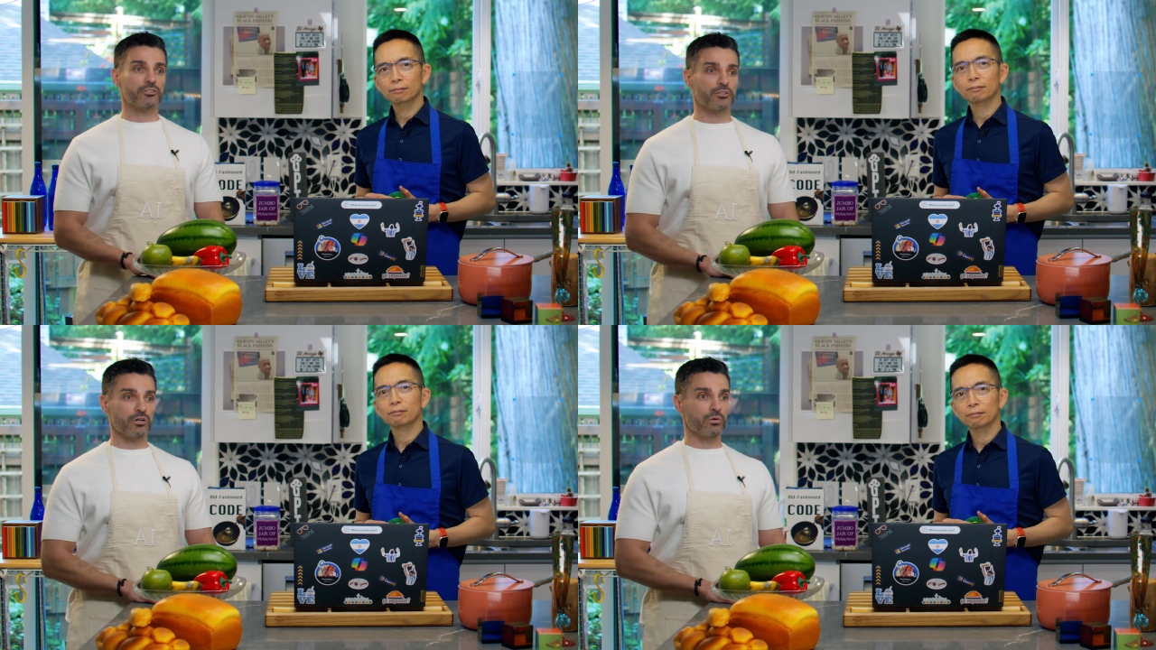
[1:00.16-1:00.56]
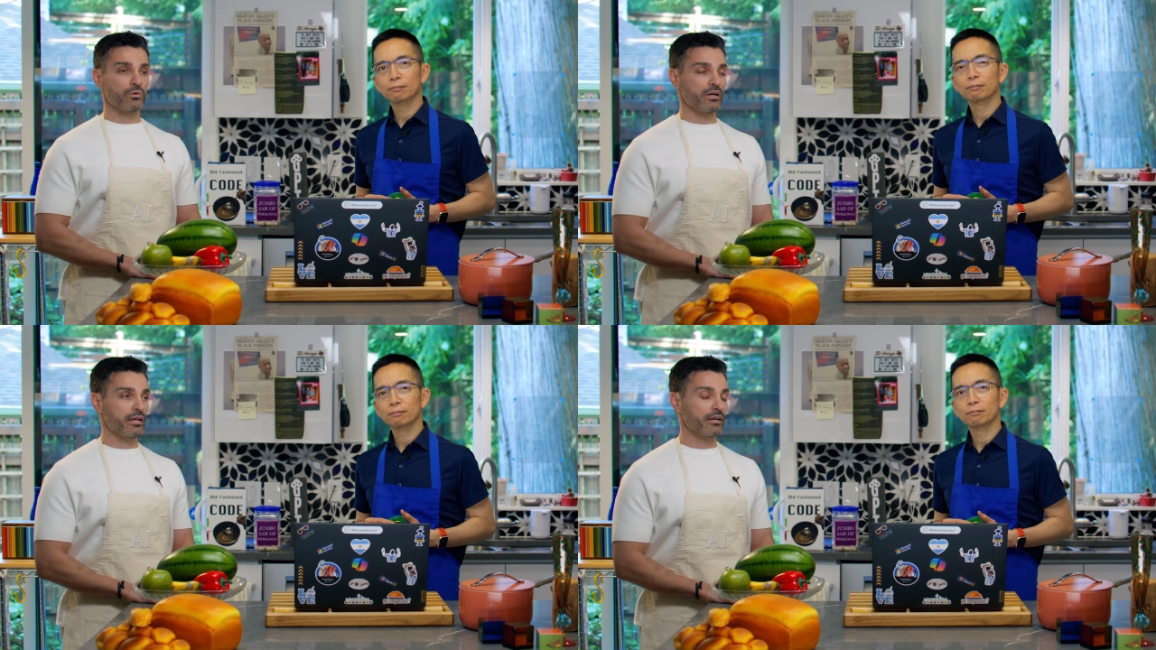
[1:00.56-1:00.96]
Speaker 1: to
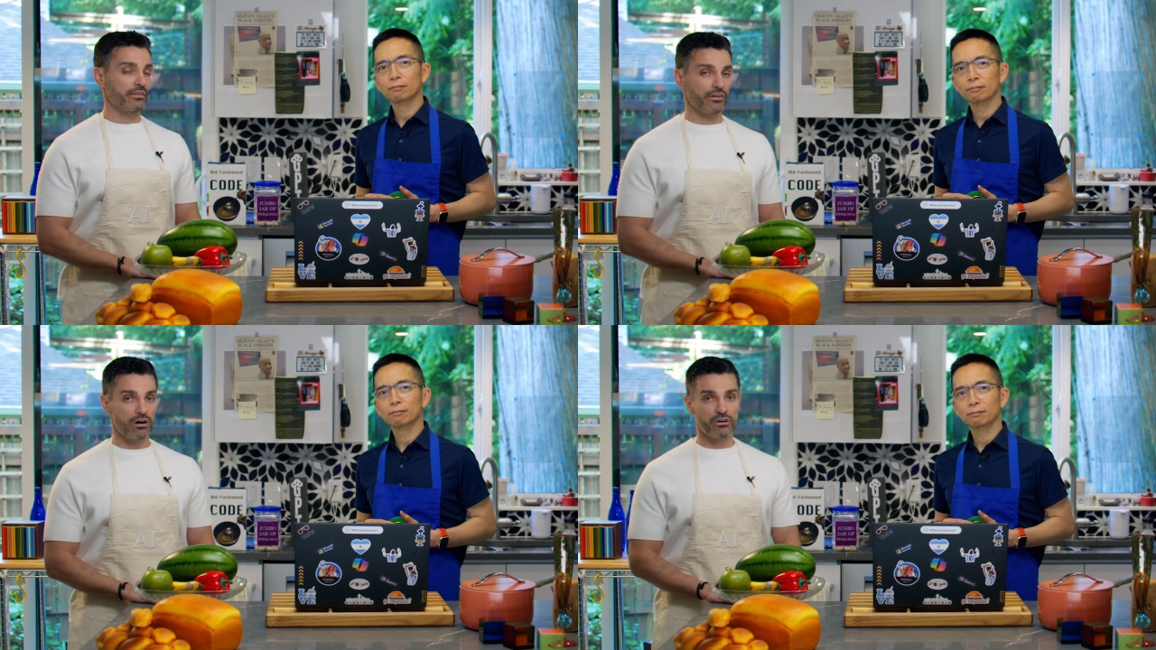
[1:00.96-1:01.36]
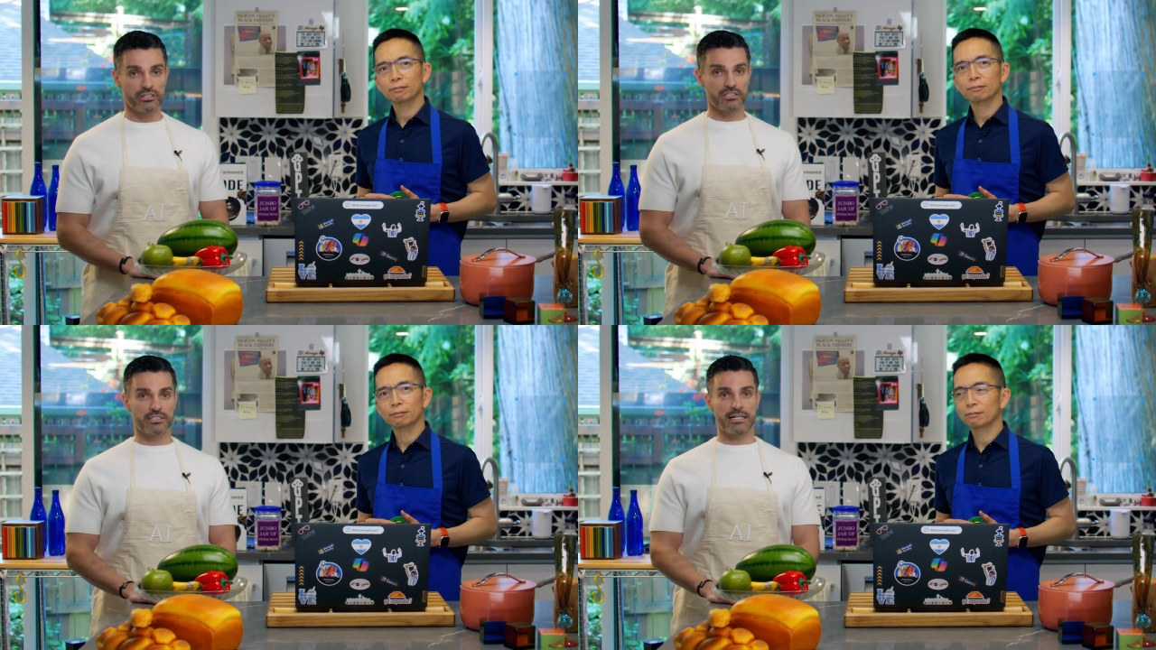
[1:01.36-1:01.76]
show uh, the
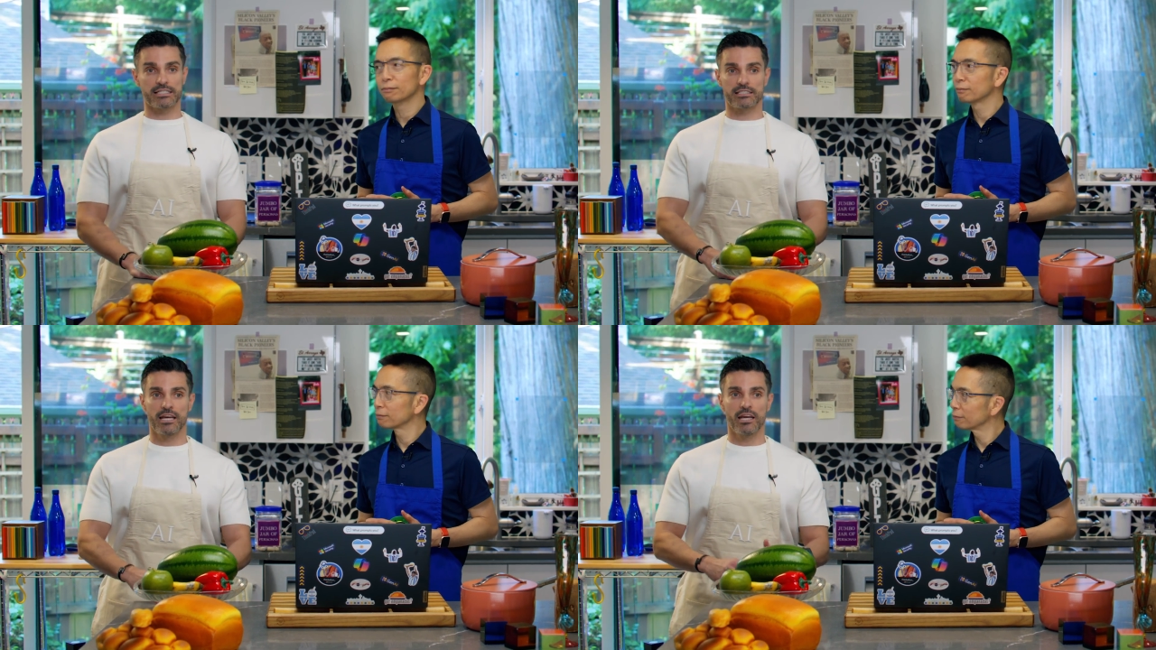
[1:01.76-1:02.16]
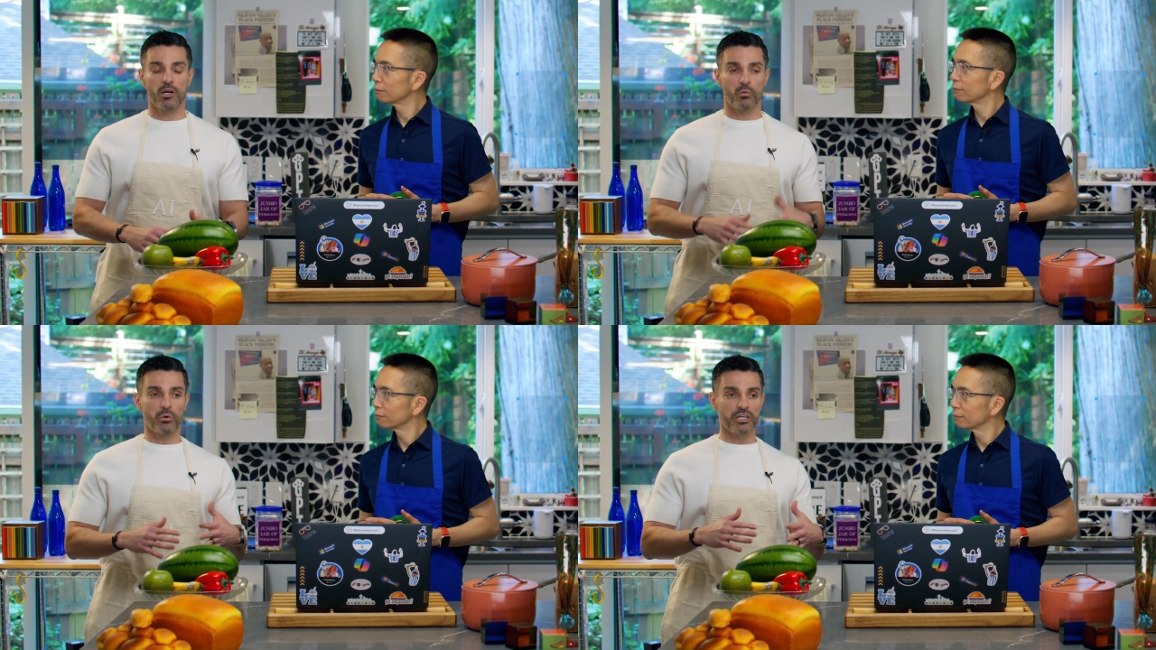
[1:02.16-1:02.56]
audience that
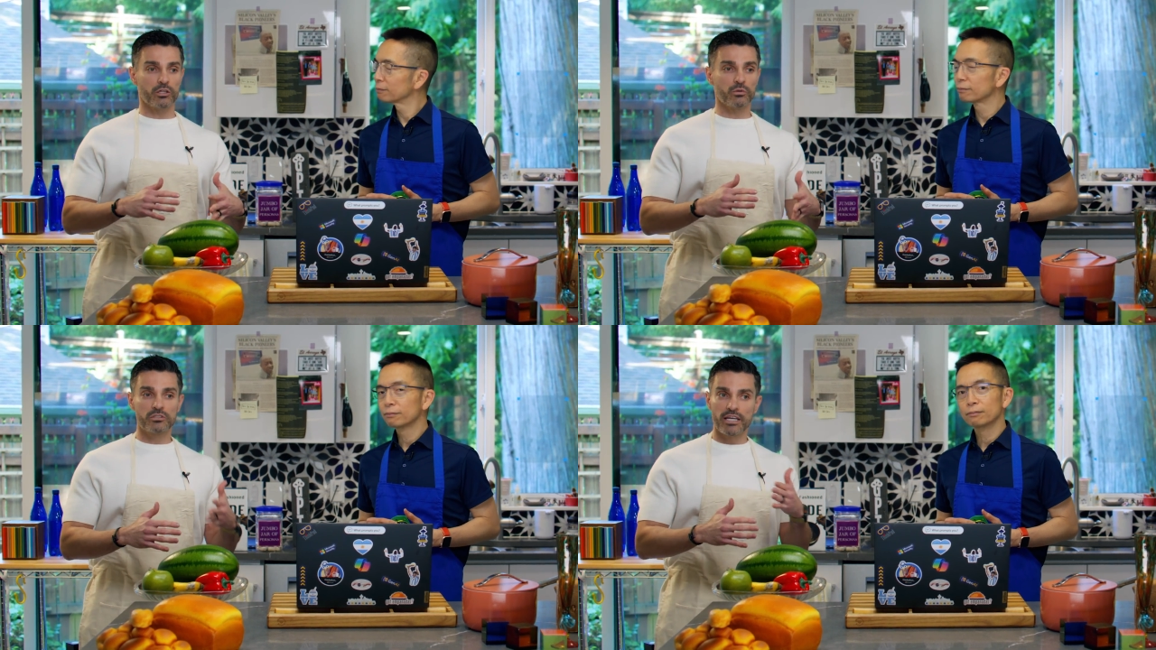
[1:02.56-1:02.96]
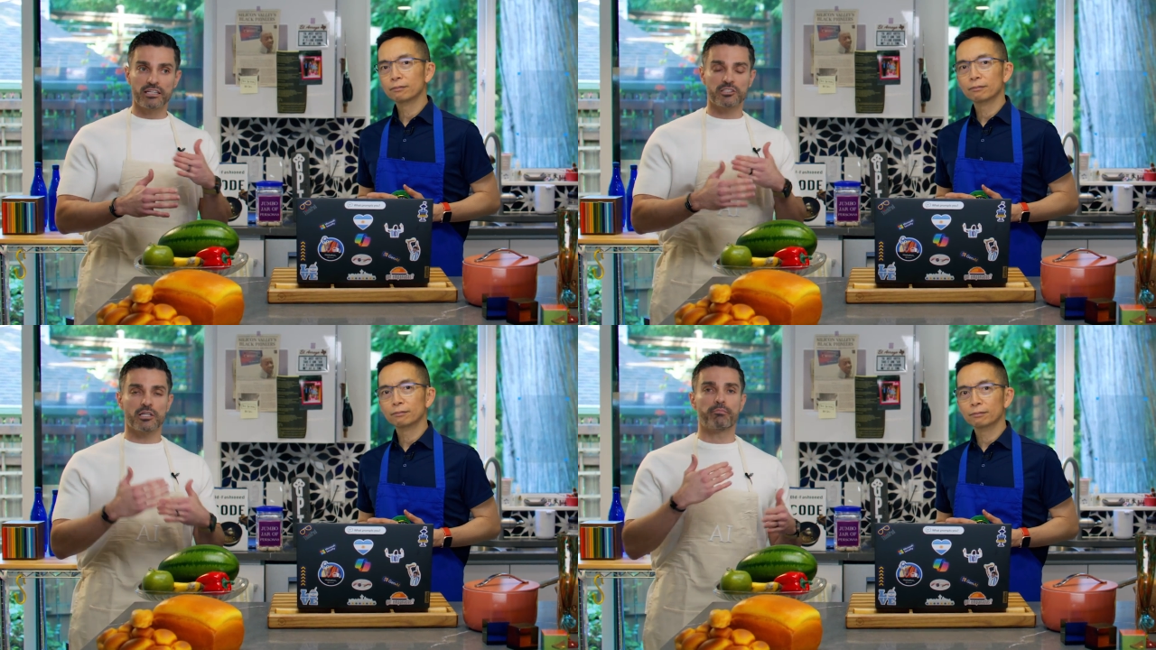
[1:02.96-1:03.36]
we could take
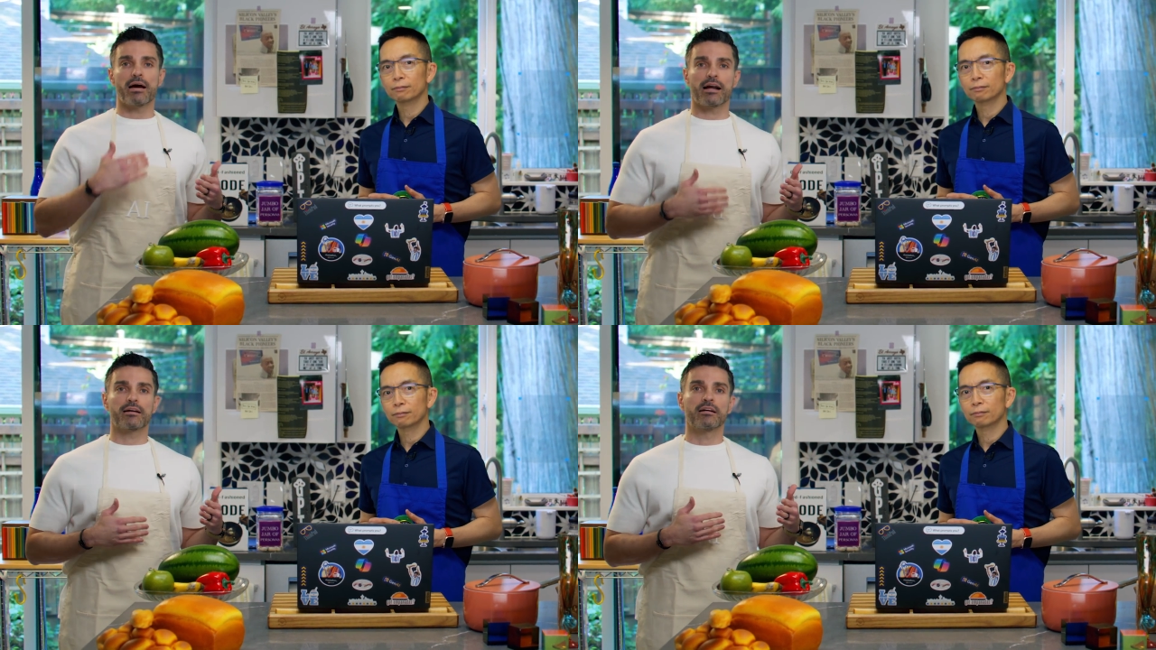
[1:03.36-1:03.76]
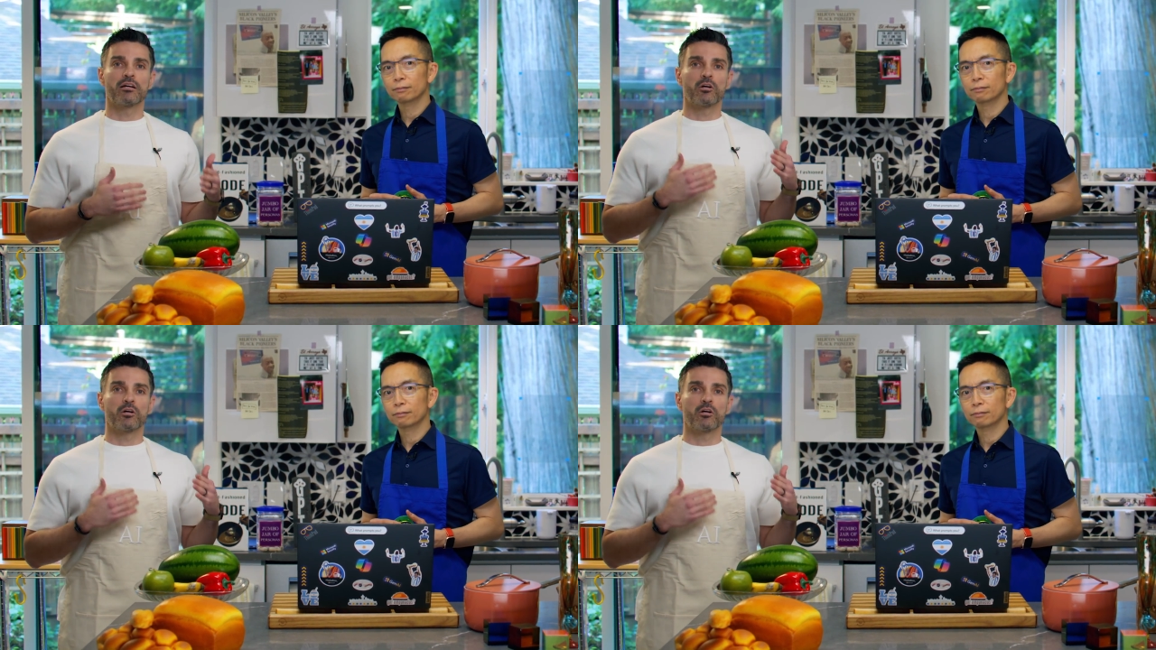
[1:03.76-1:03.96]
a step back.